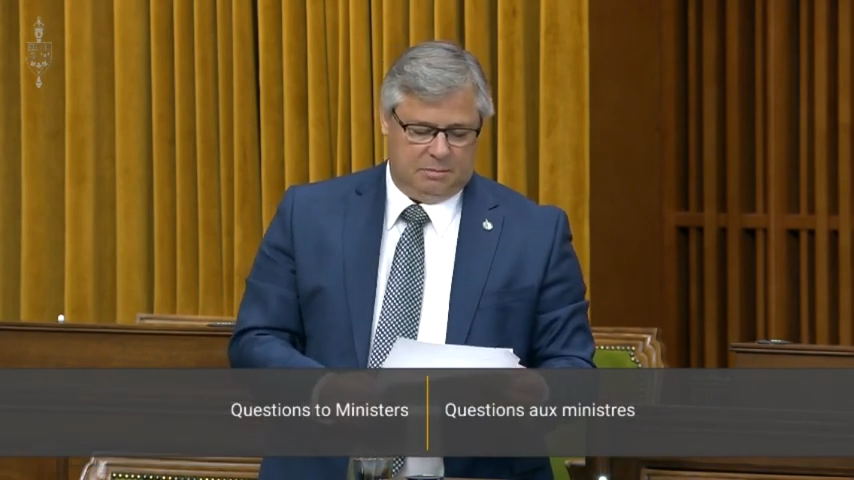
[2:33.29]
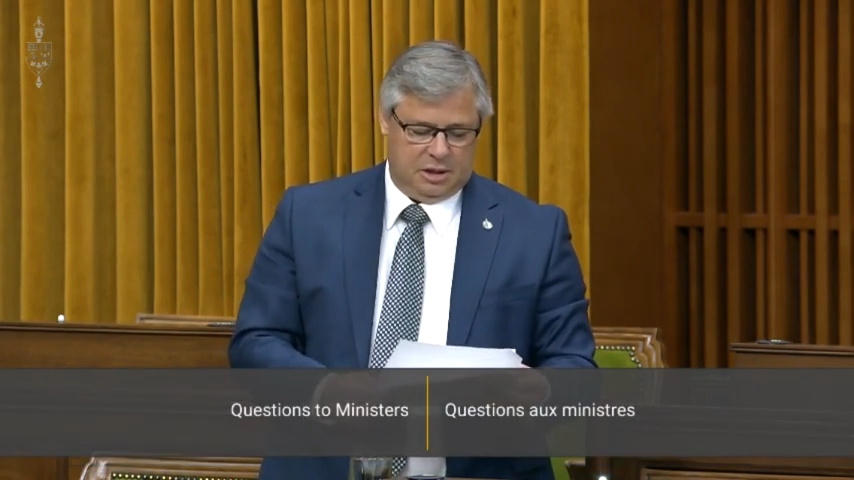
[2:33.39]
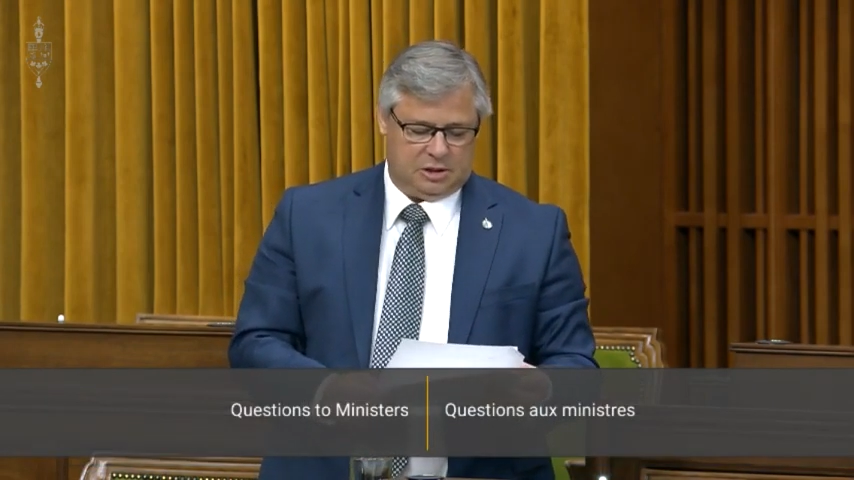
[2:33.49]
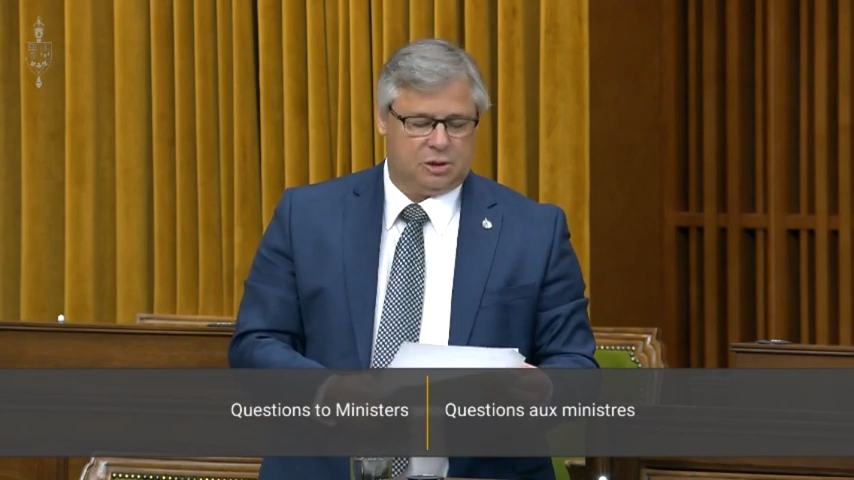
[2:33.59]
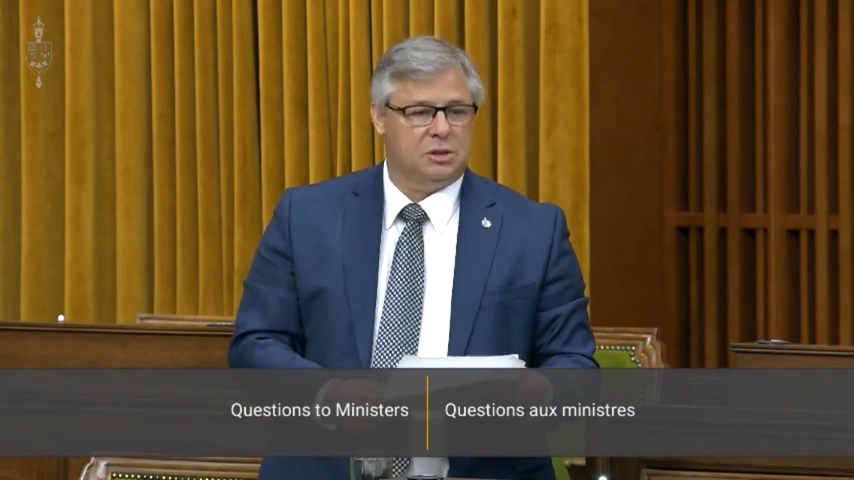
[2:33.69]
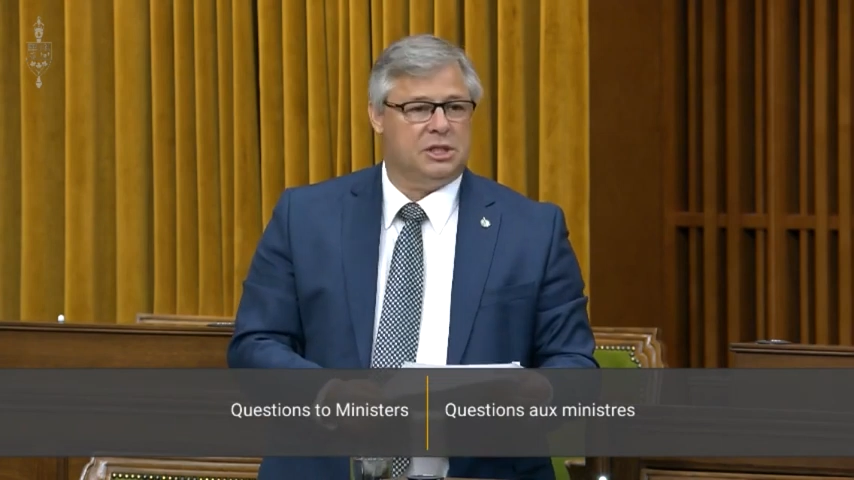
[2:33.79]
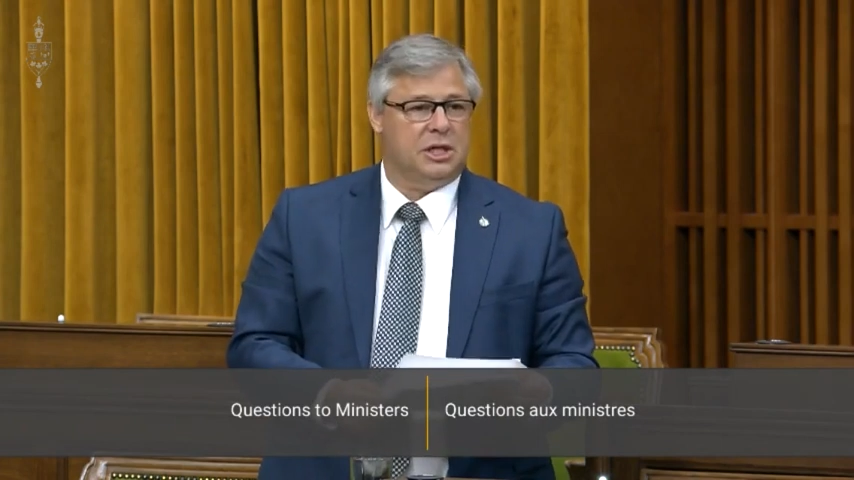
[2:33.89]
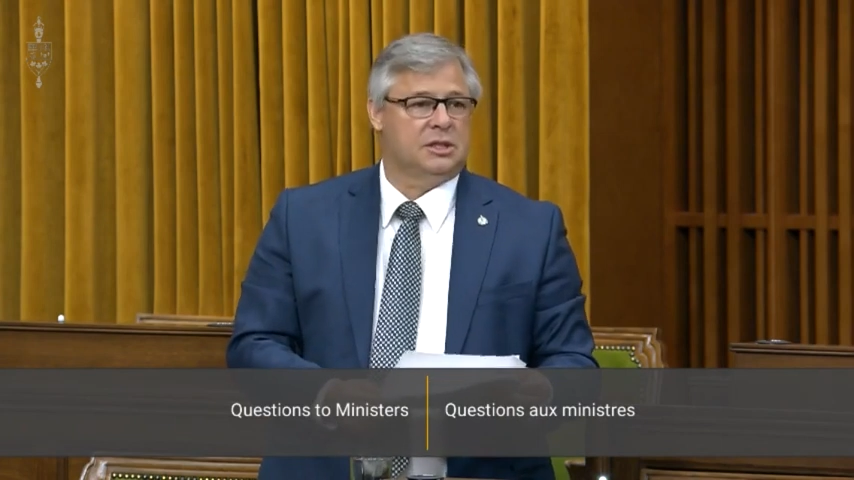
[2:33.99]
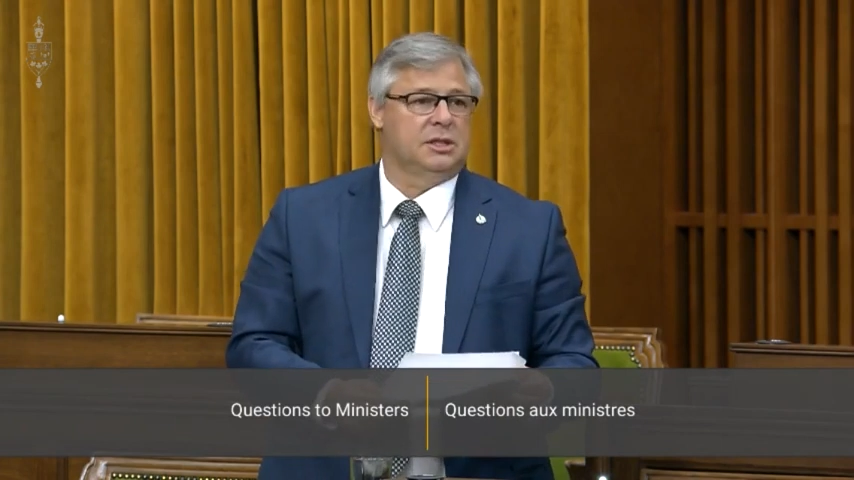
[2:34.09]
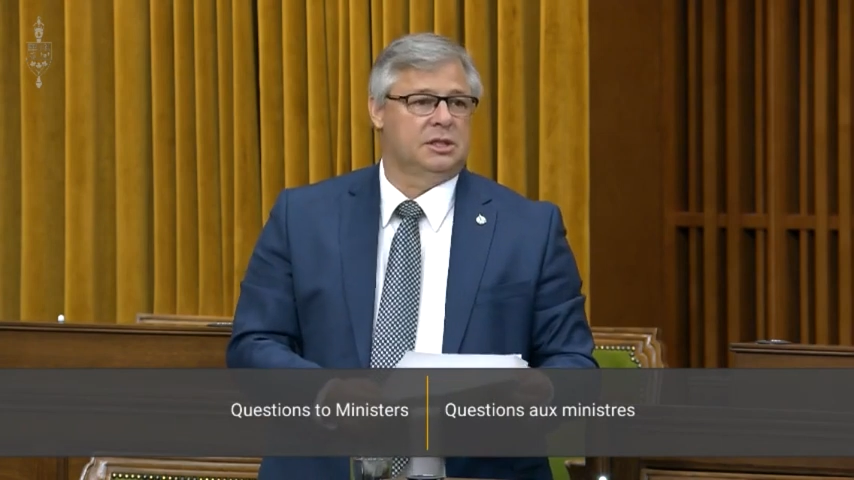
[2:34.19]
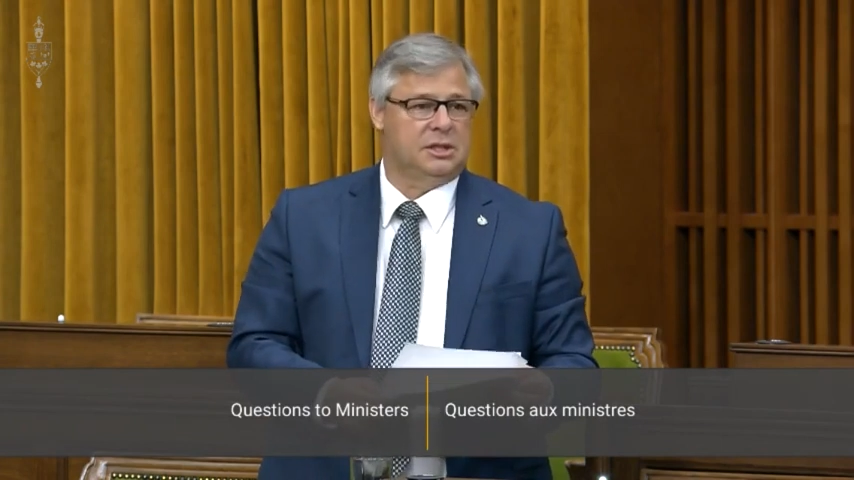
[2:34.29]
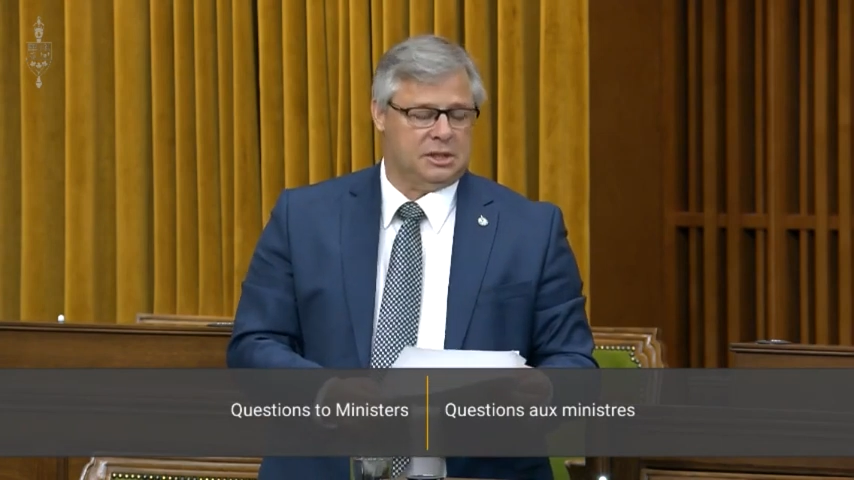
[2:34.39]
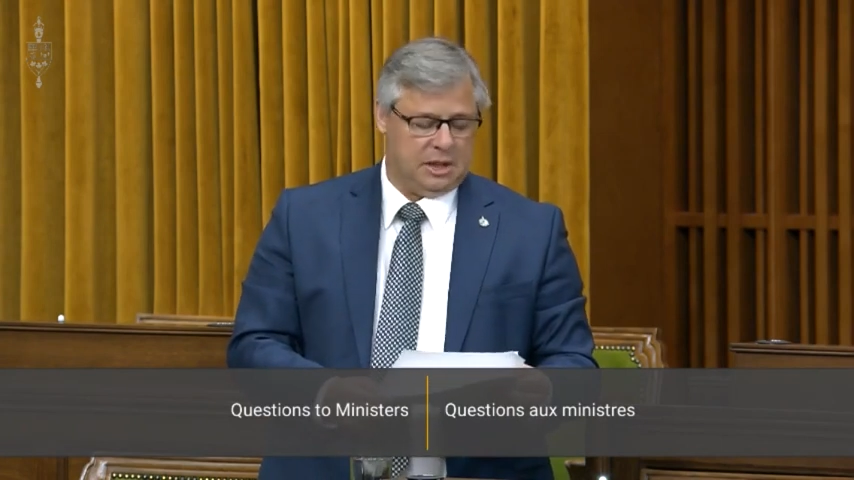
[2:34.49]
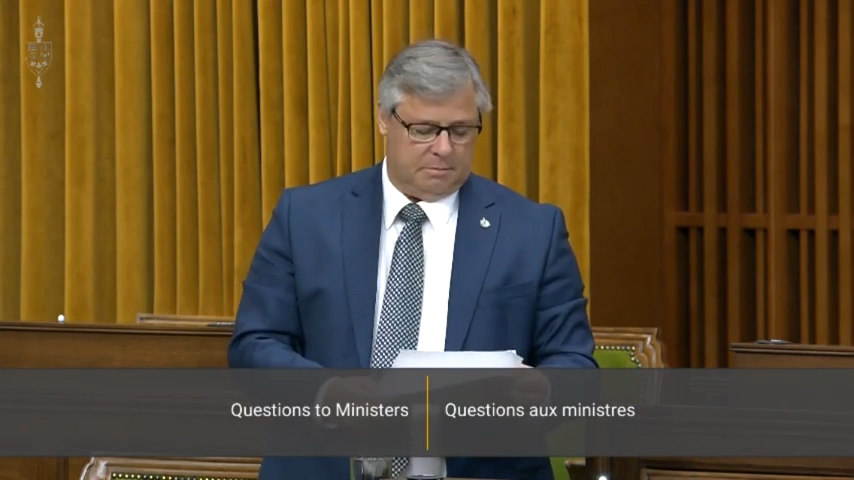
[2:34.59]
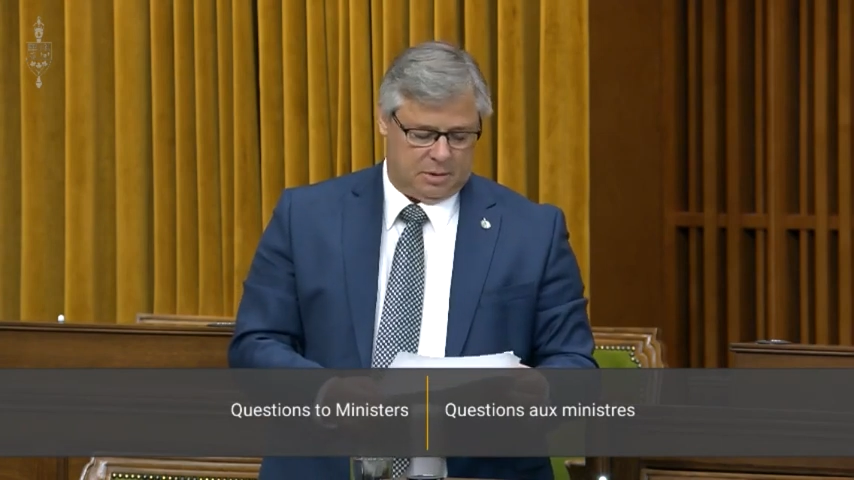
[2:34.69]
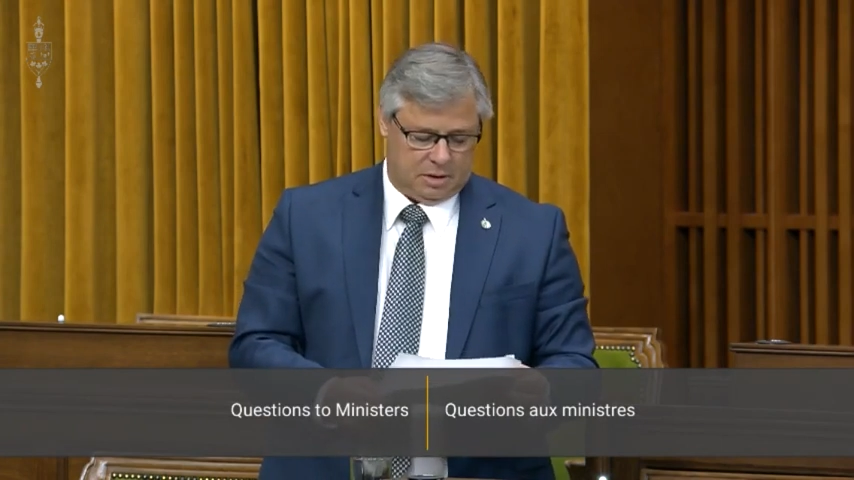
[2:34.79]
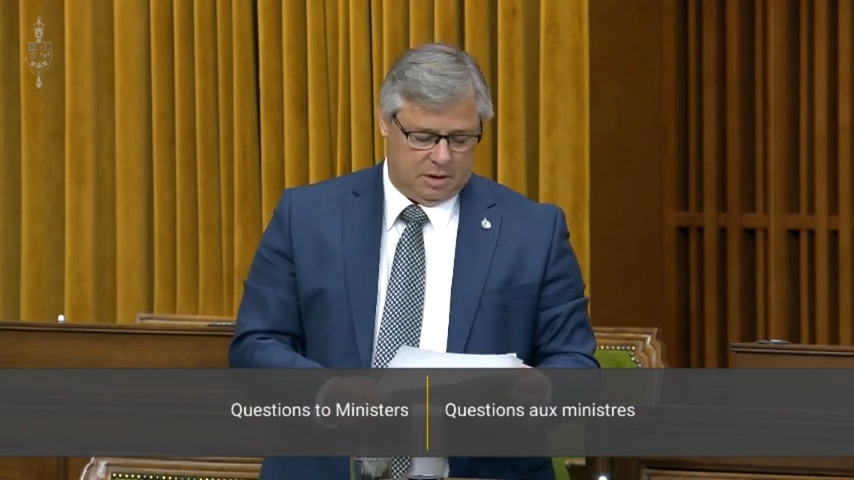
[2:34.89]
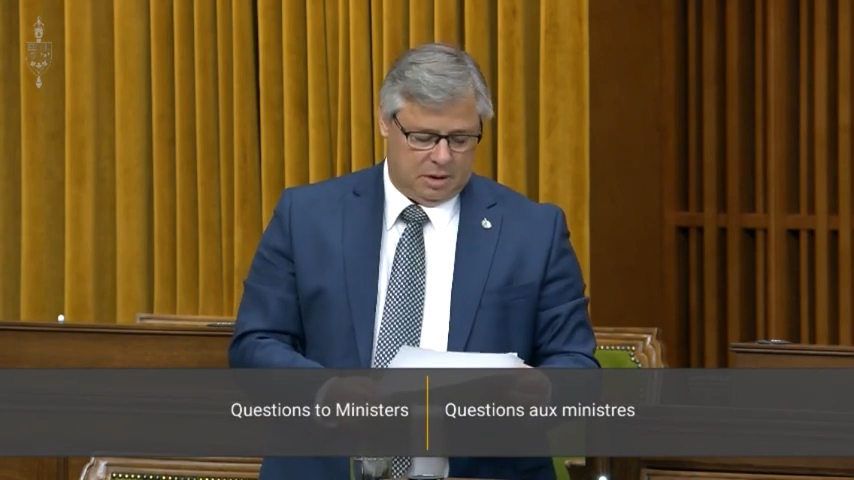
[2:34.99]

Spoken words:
minister's desk since December.